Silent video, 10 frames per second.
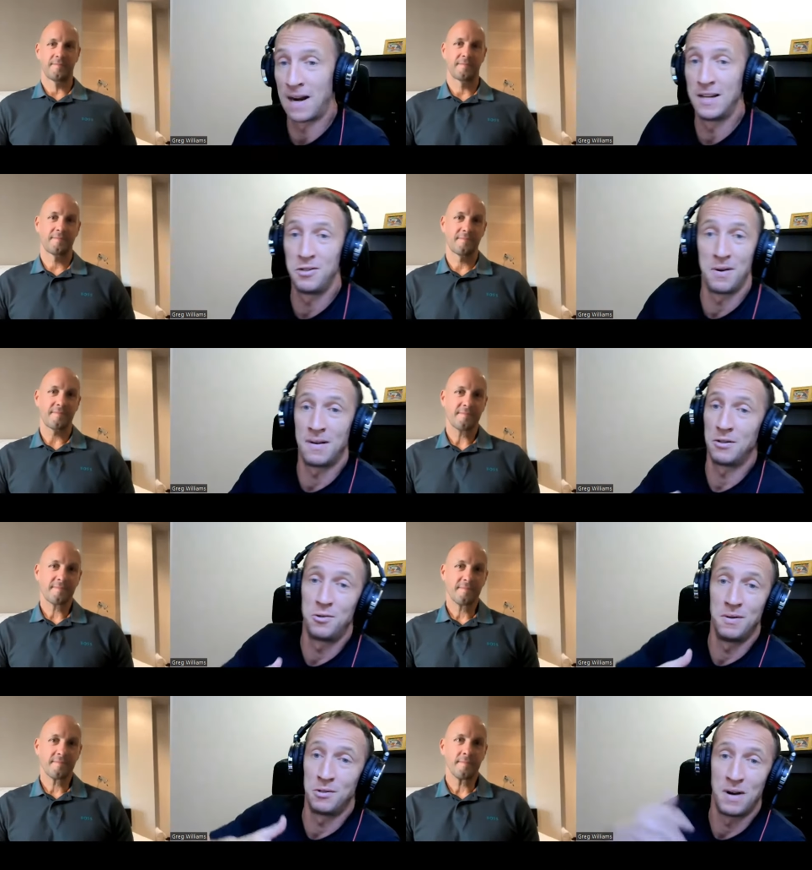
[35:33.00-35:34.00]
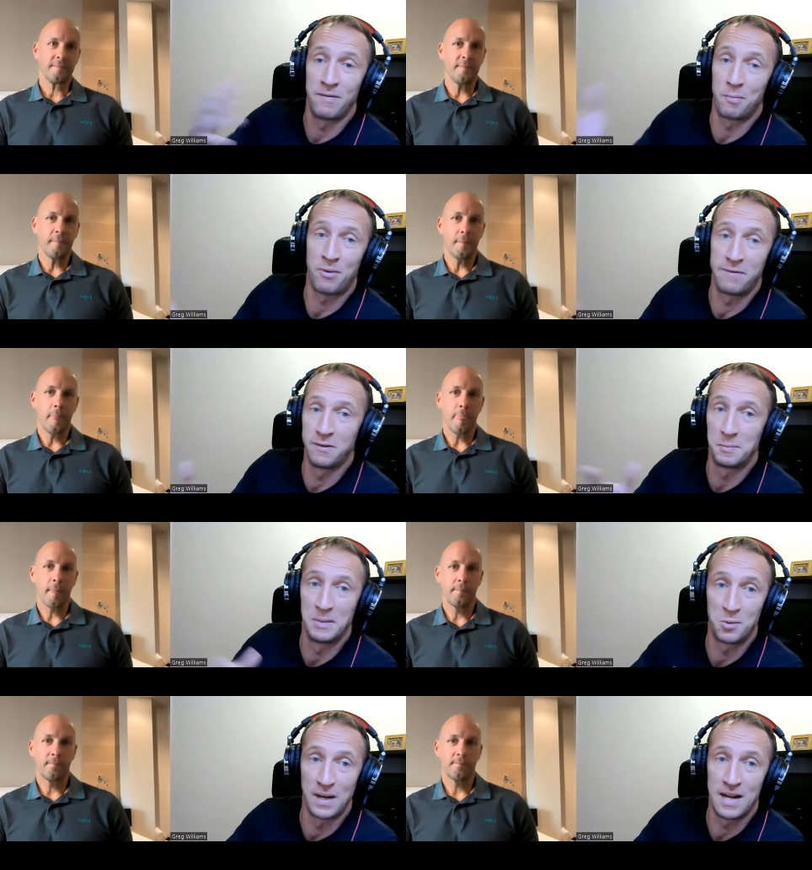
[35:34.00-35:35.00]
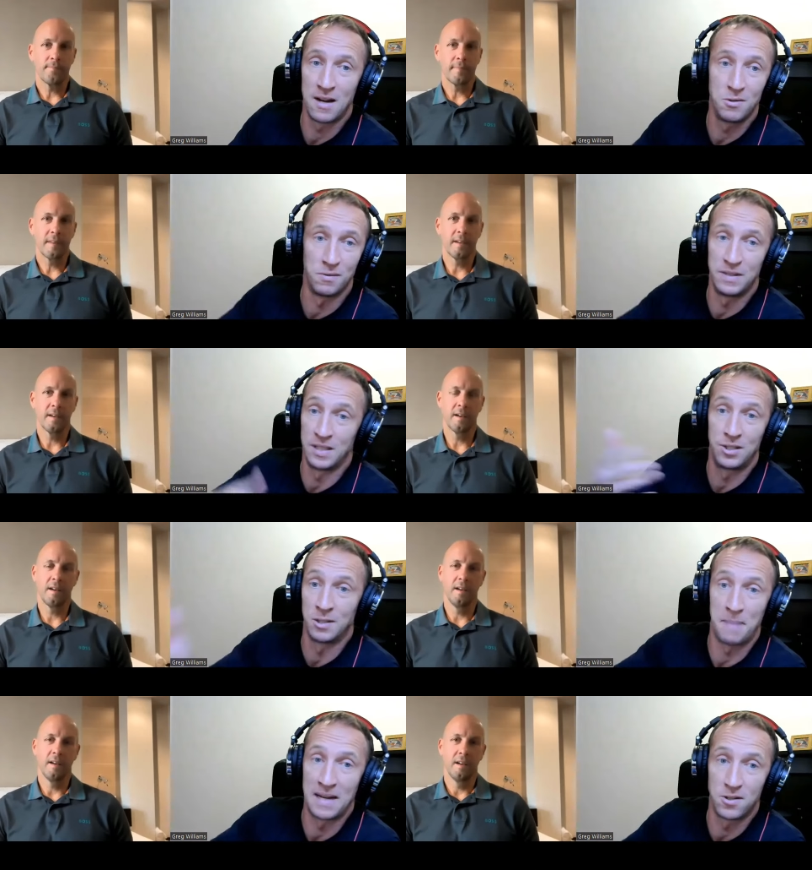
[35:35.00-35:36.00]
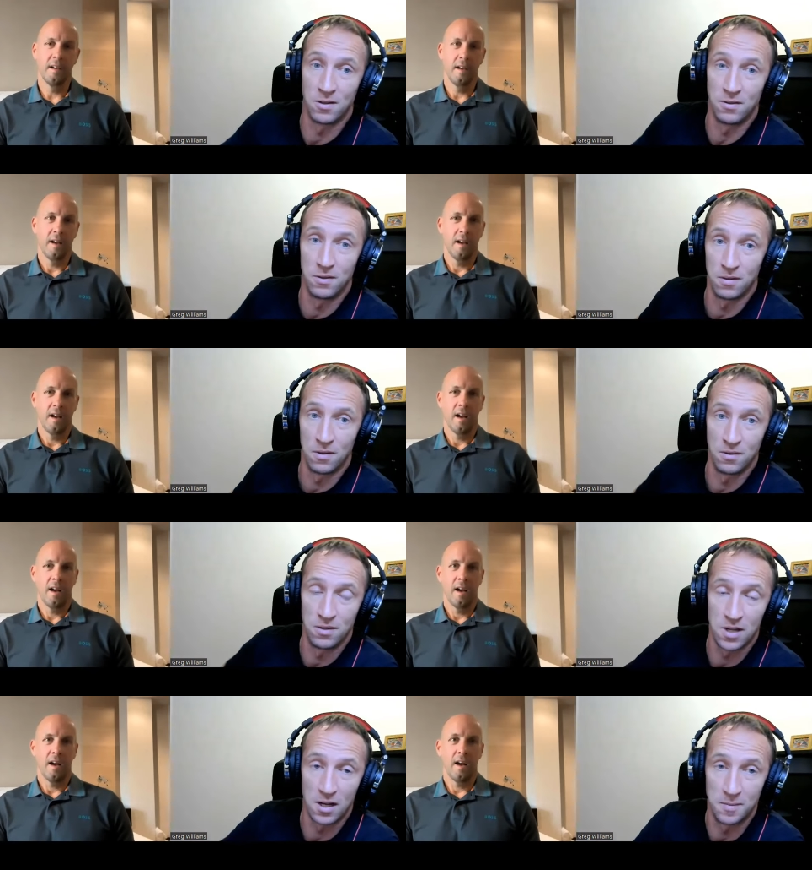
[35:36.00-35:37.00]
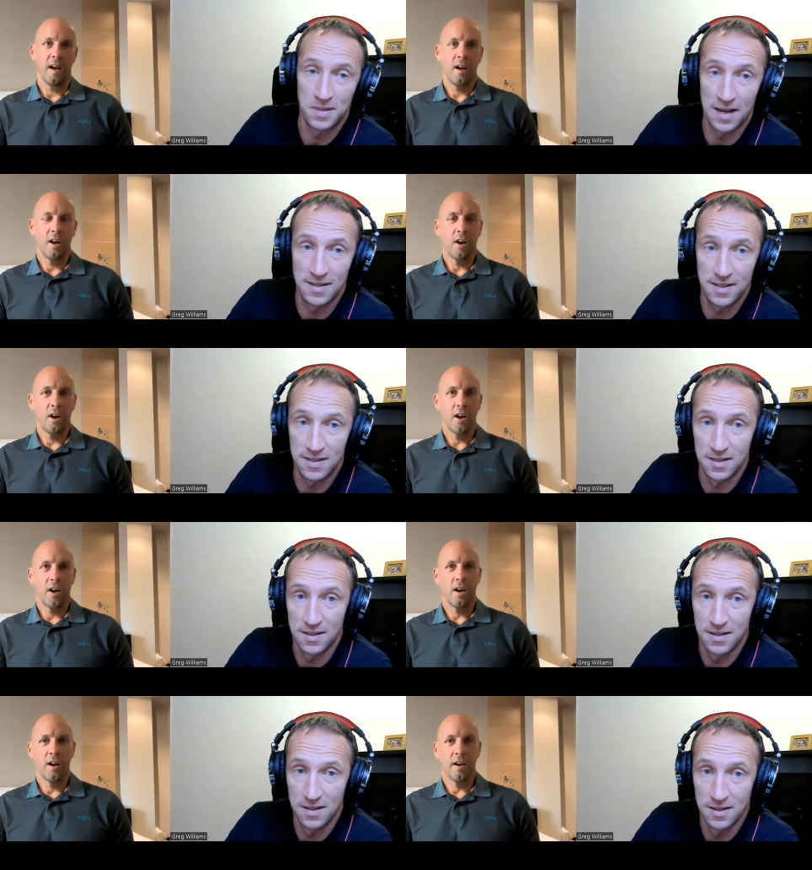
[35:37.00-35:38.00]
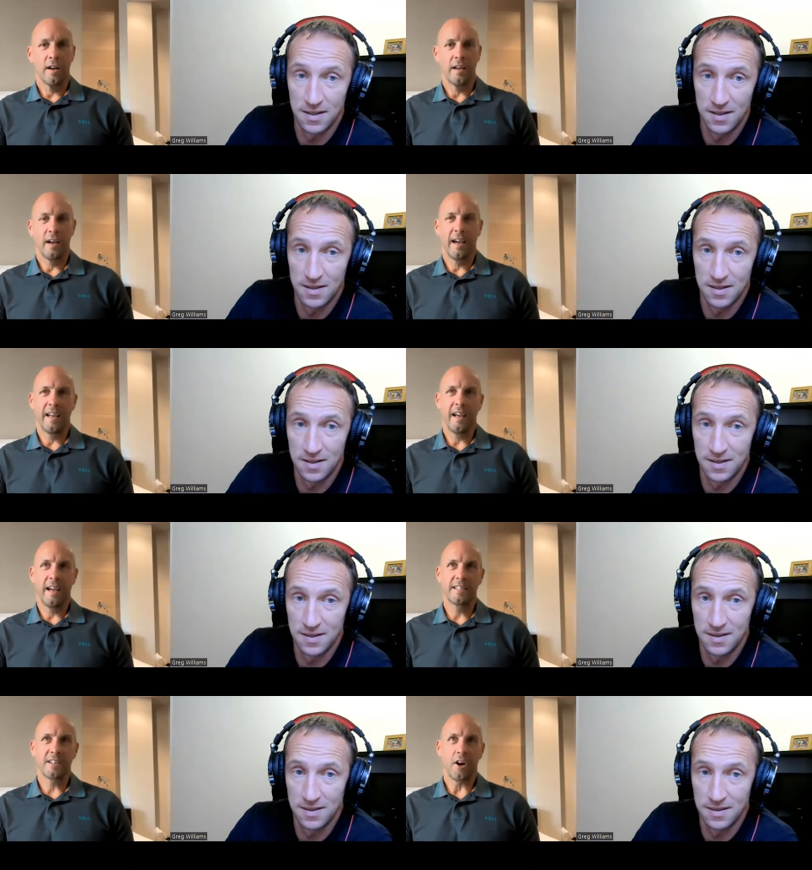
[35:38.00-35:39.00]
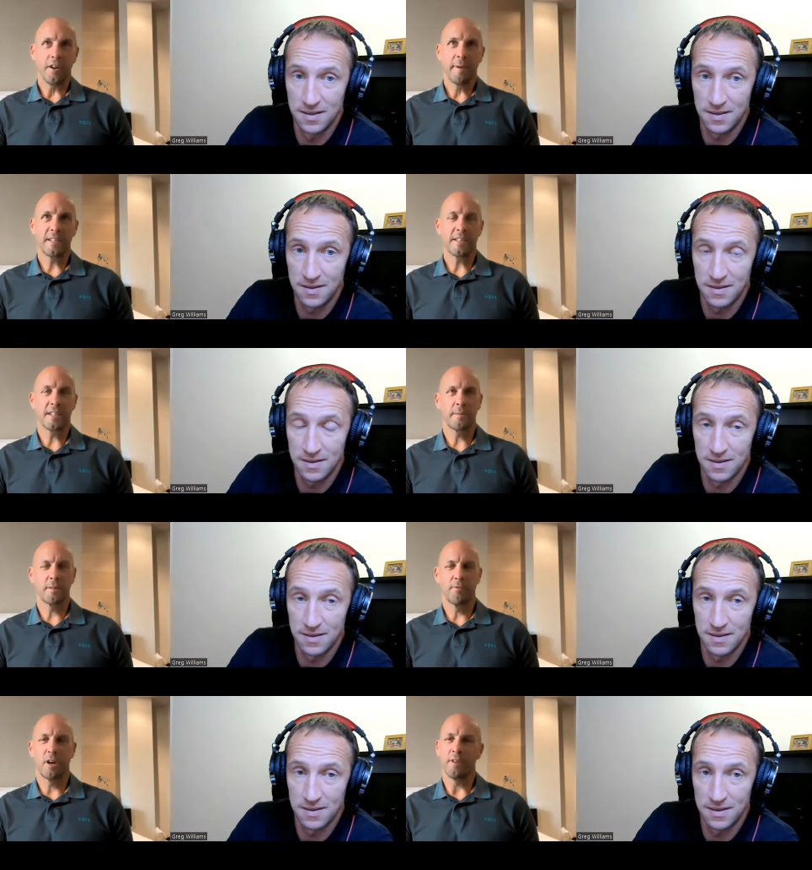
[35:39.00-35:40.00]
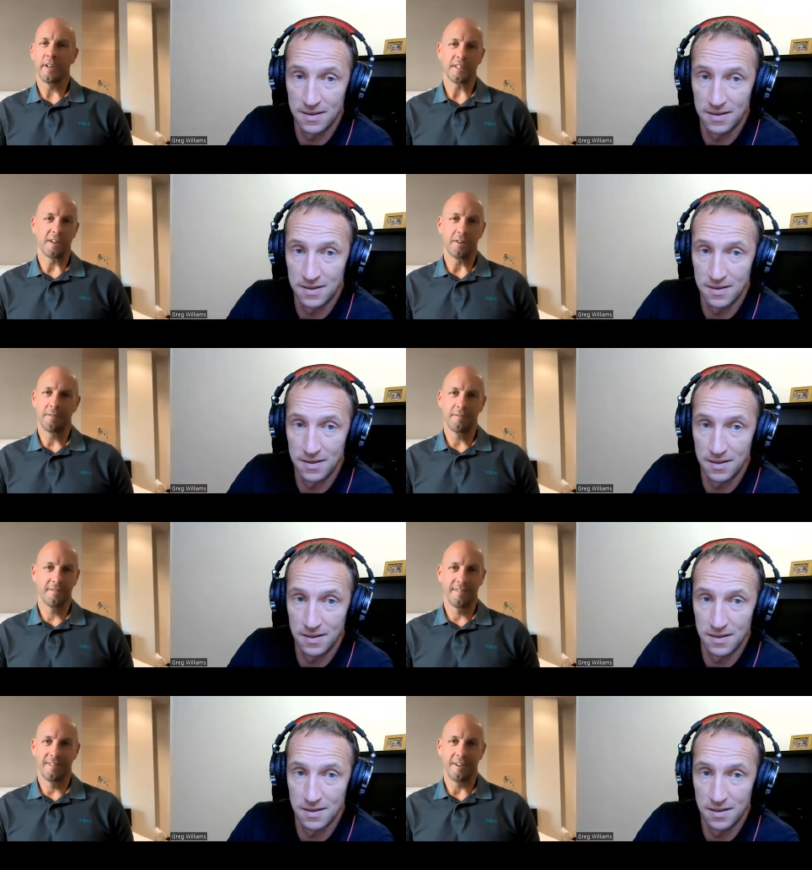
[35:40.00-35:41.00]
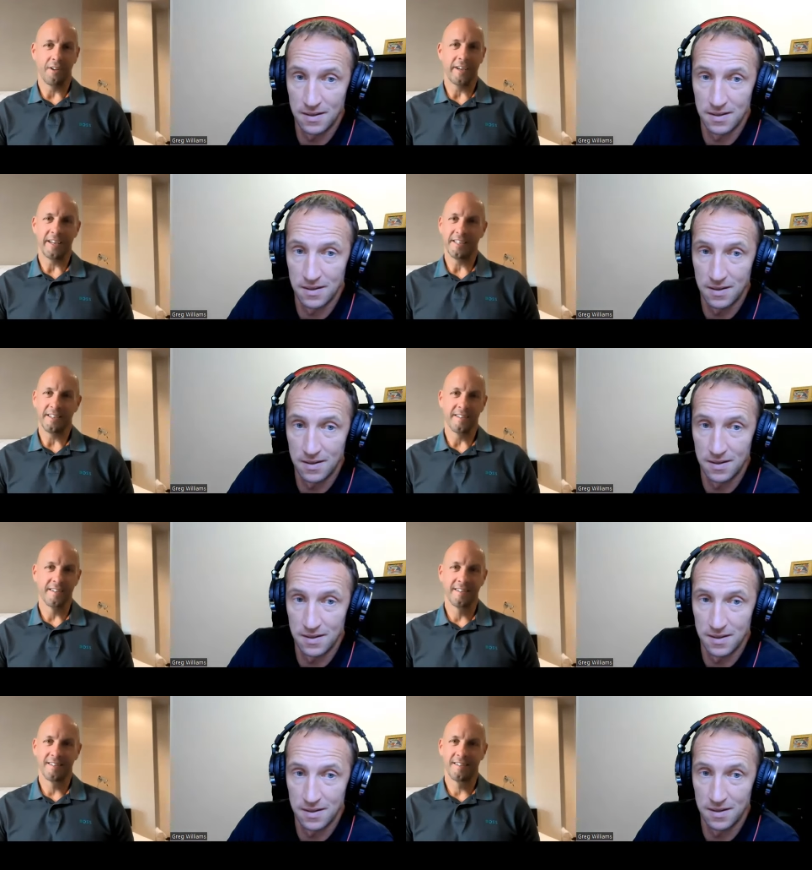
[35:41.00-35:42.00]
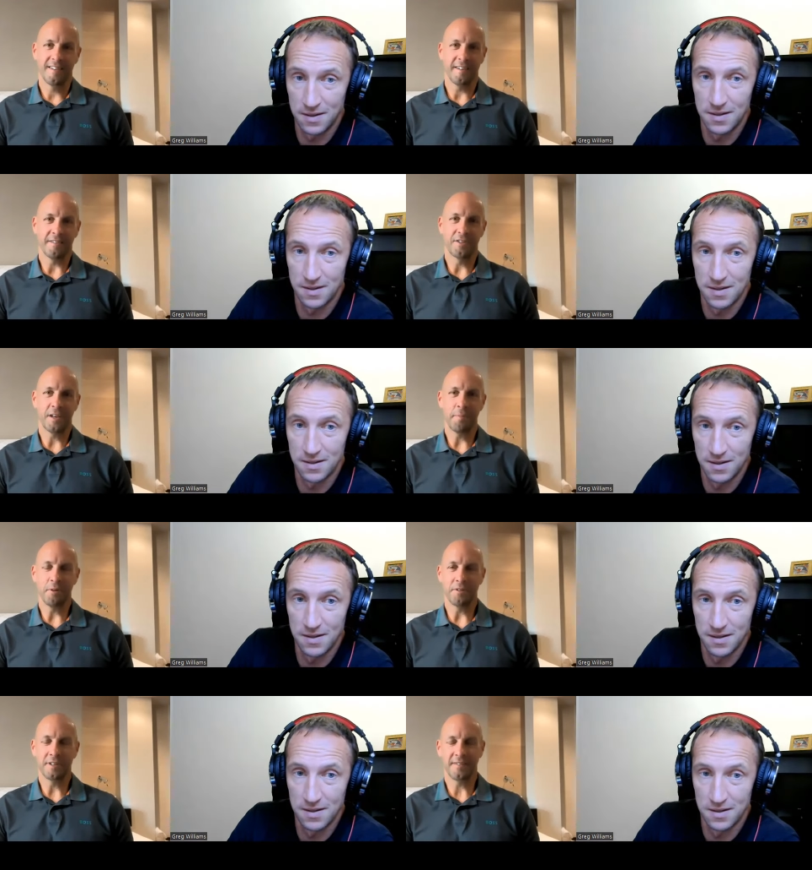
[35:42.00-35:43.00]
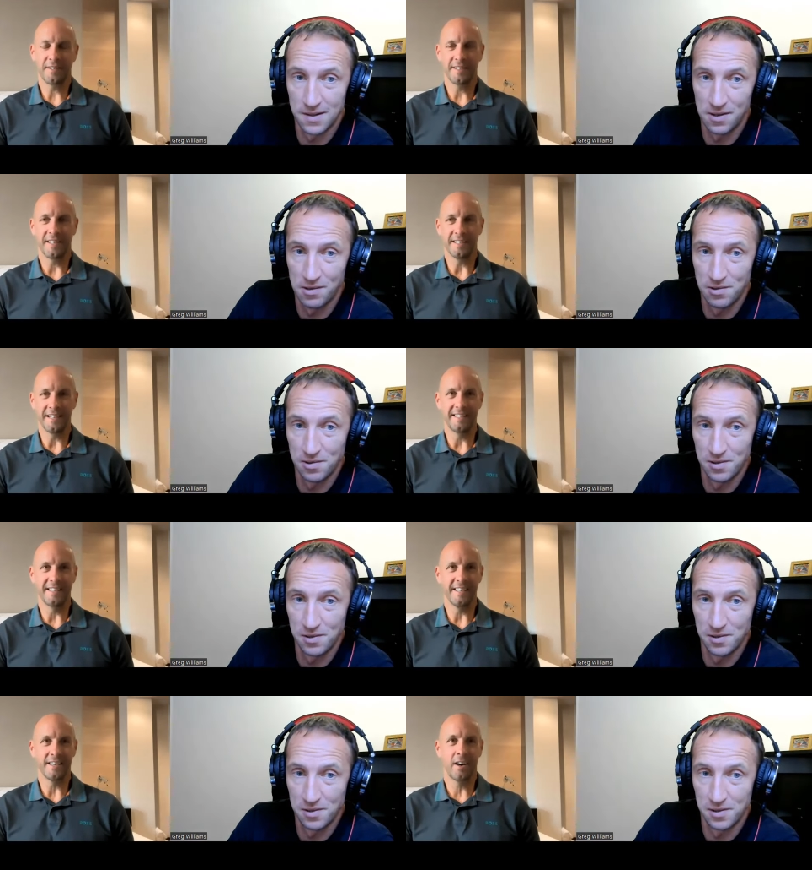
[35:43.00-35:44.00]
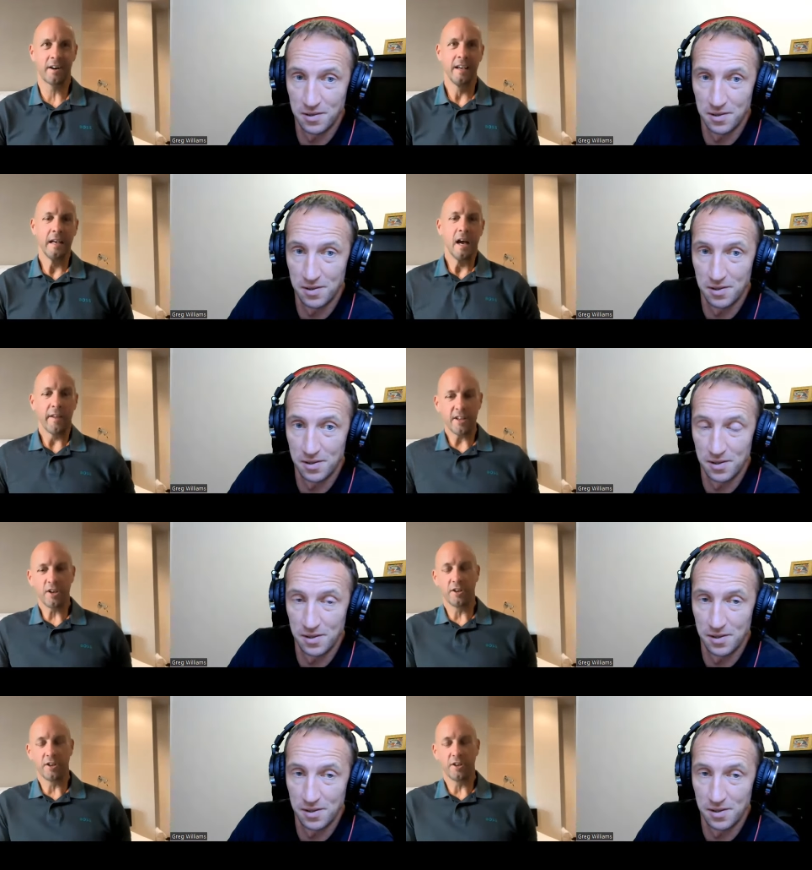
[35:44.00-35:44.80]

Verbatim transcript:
Speaker 1: running? Do you, do, you, do you have a preference between those, or is it just based on on, on your circumstances?
Speaker 2: It's kind of based on circumstances. Road running is a lot a lot easier. You know, treadmill and stuff is is is, is hard. I think